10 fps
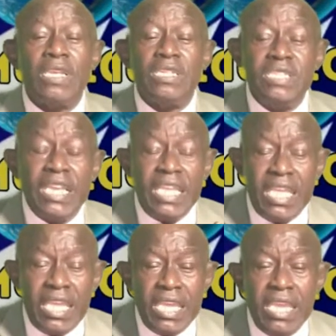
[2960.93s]
Take
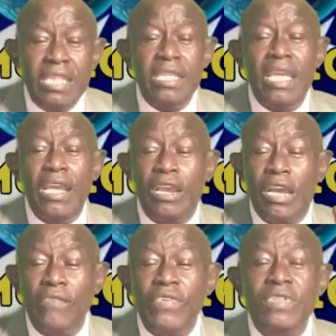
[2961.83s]
heed and
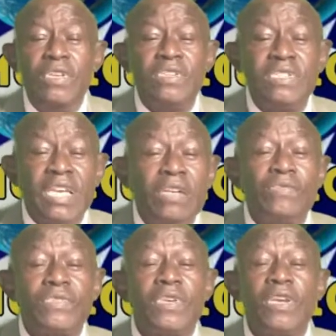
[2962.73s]
govern
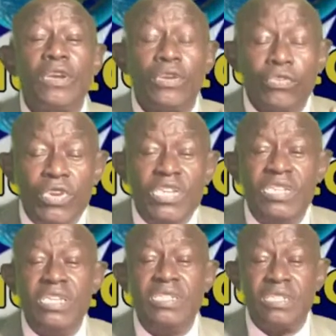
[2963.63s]
yourselves,
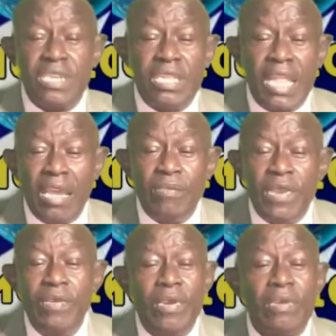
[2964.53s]
Christians in
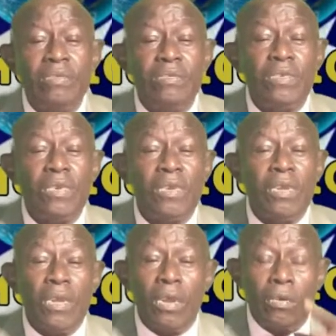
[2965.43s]
Liberia.
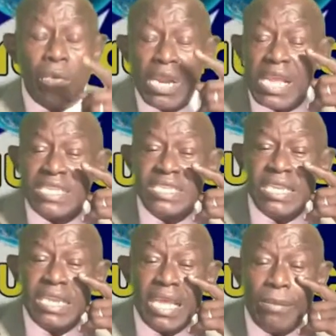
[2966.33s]
What I see
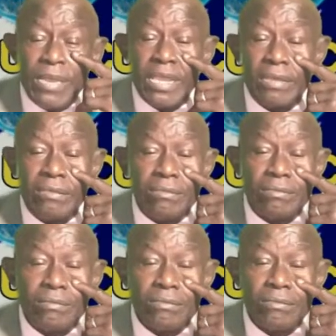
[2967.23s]
coming
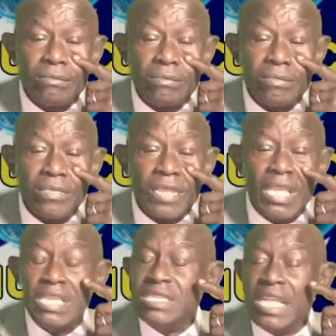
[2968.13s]

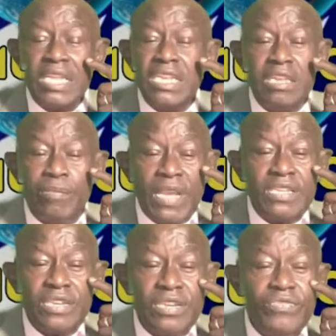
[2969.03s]
is not in the
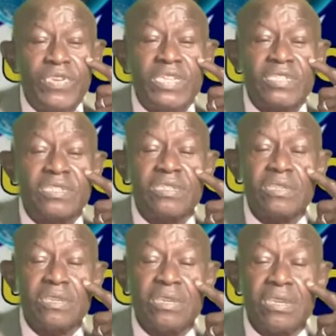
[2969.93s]
best interest
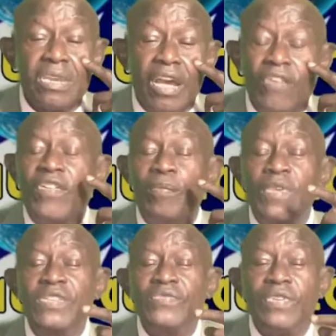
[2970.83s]
of a
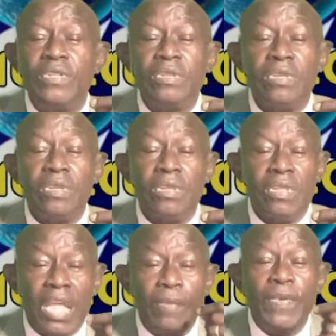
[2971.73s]
peaceful
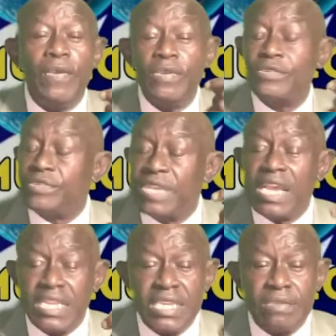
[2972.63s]
Liberian
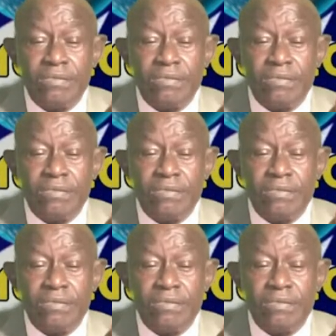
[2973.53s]
society.